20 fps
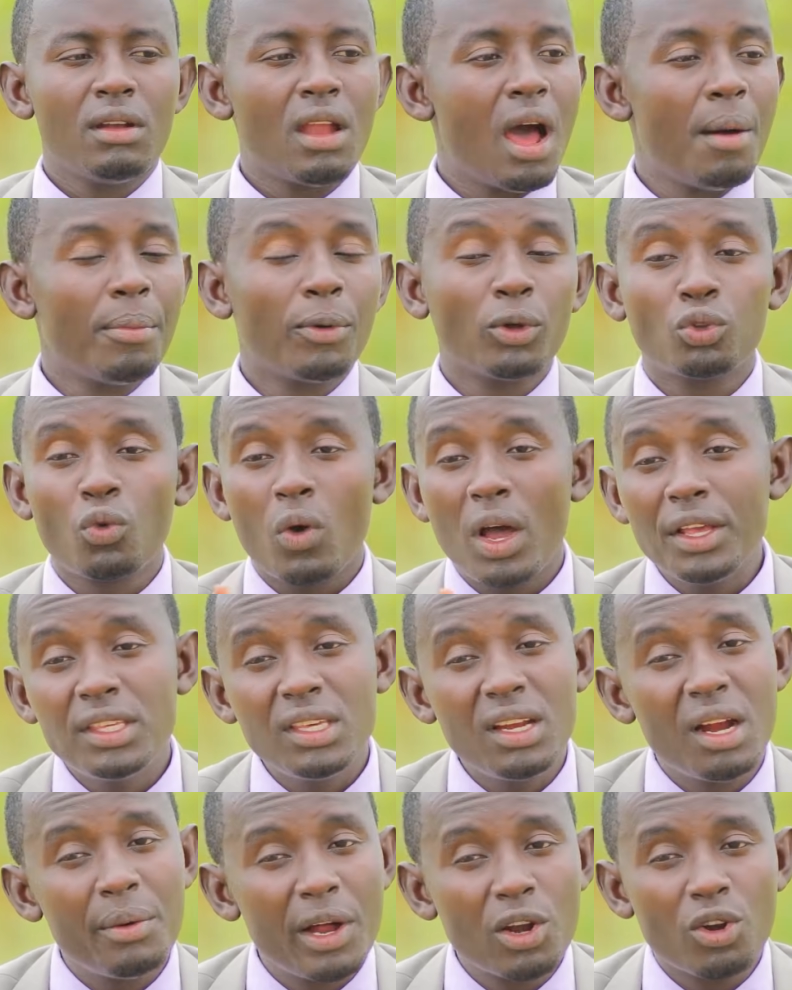ntabwo
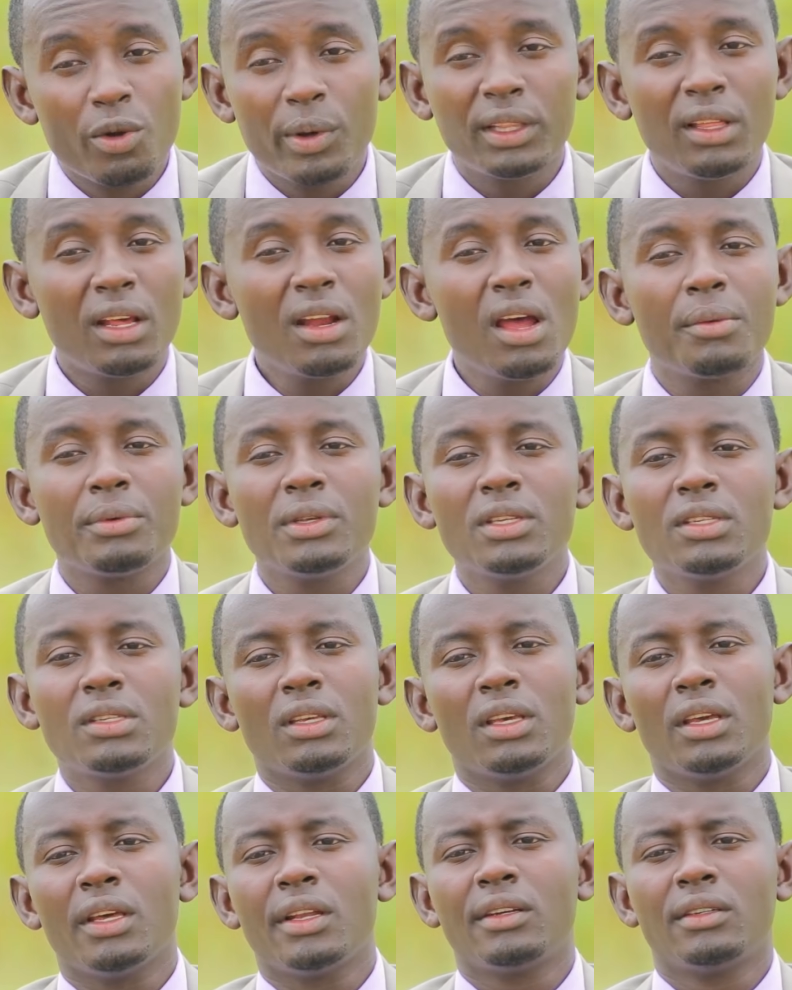twakira abantu
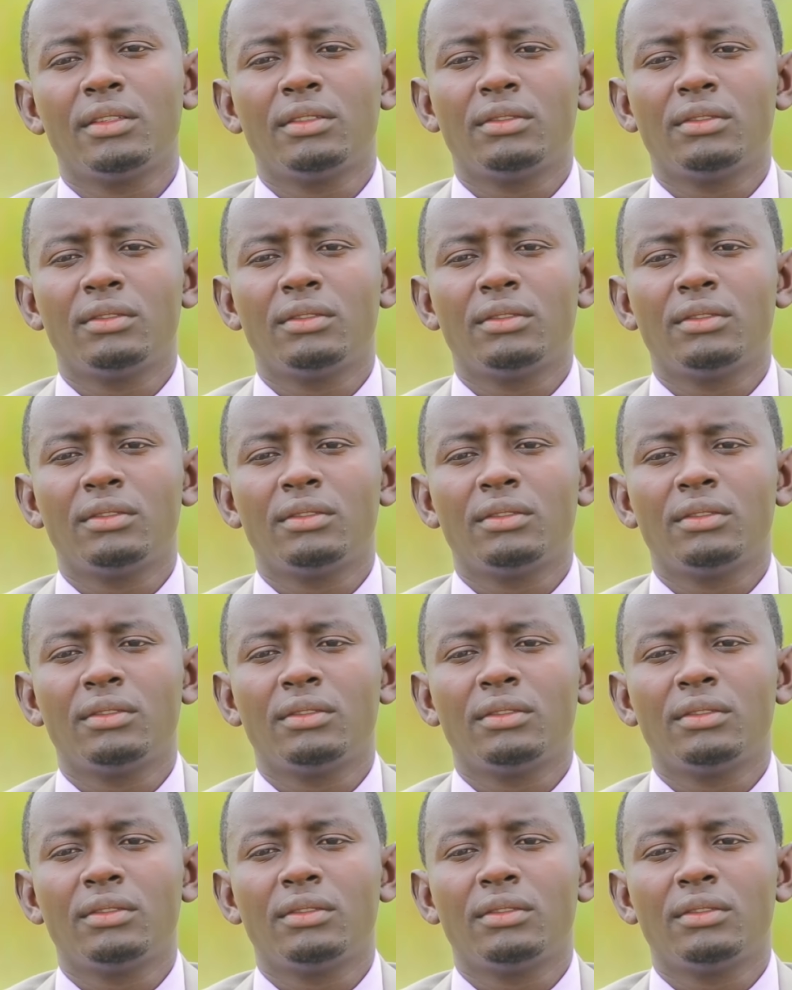batarabizera.